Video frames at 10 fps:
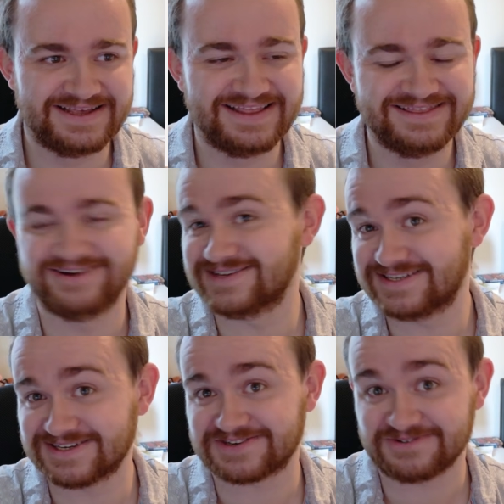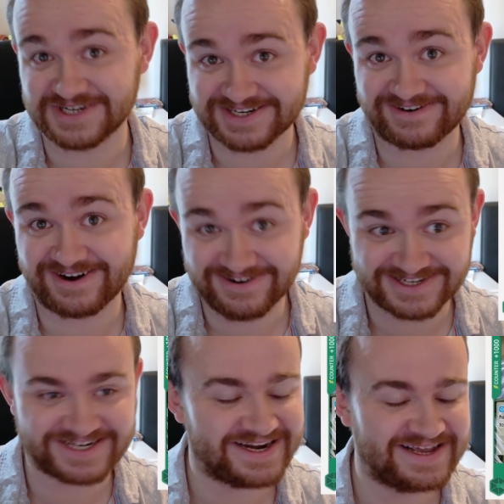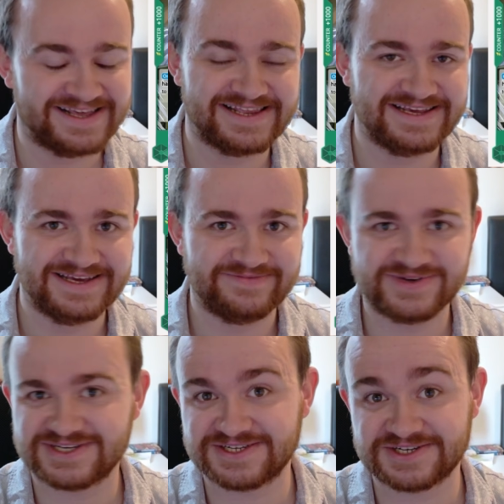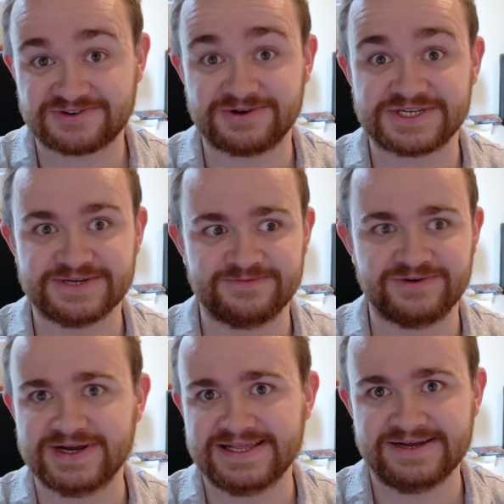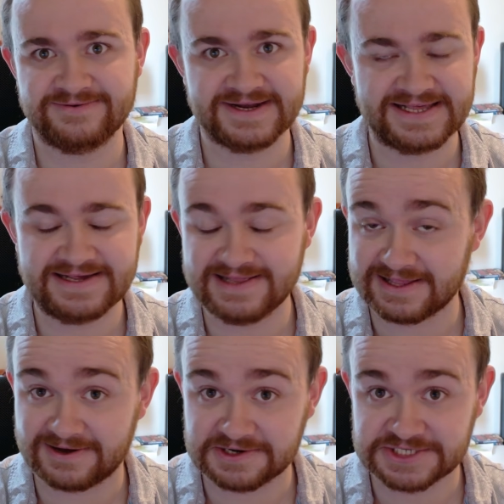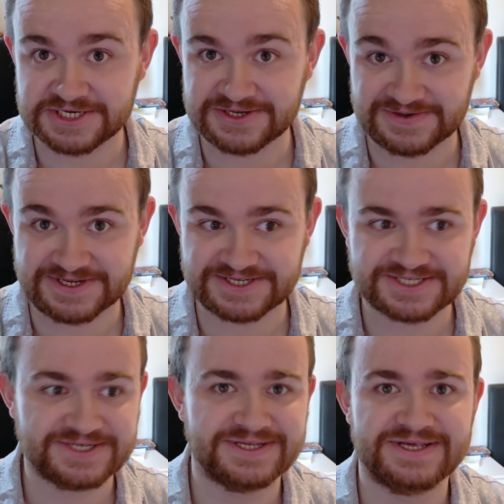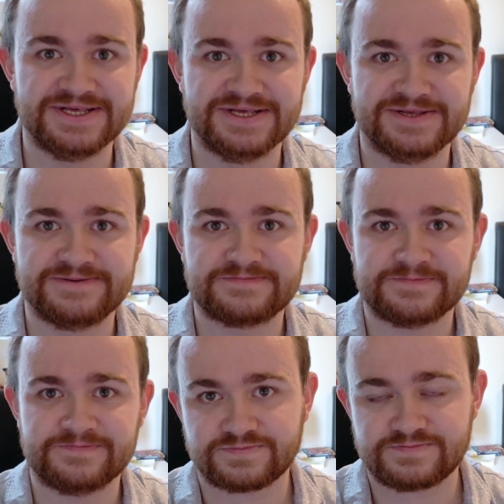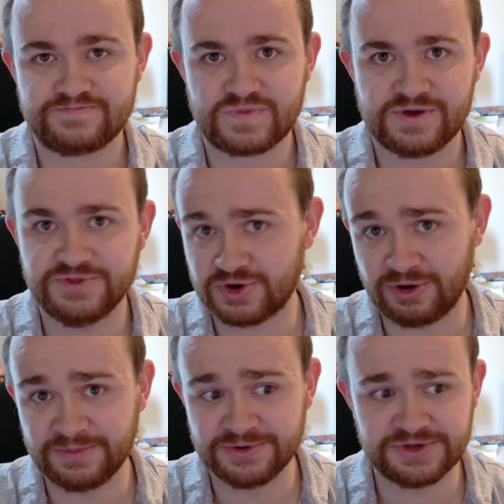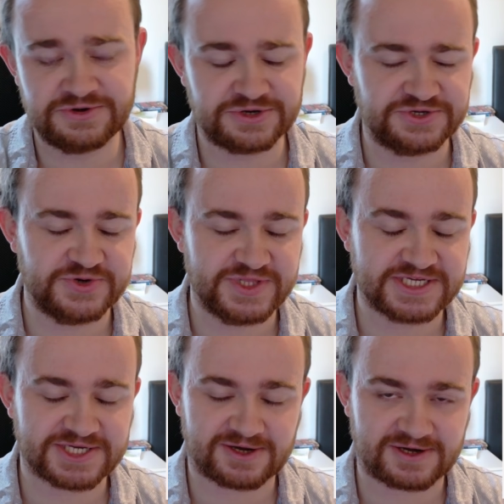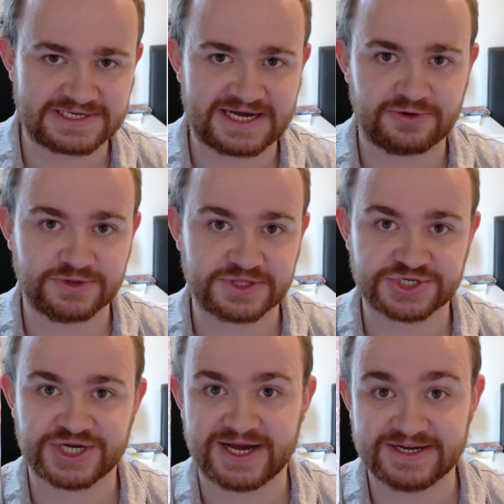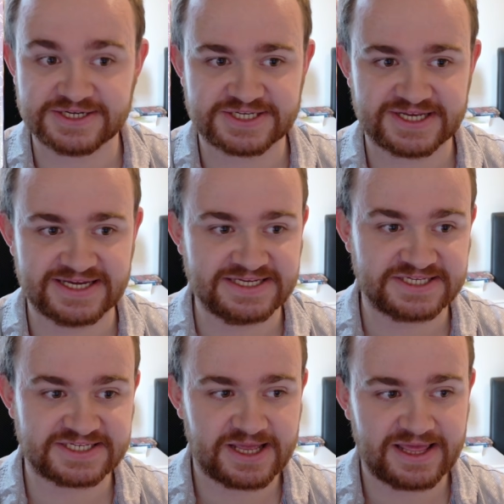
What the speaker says: not to destroy Shirahoshi, but to destroy some really, really large units. The combo that you can do with this card now with the Shanks is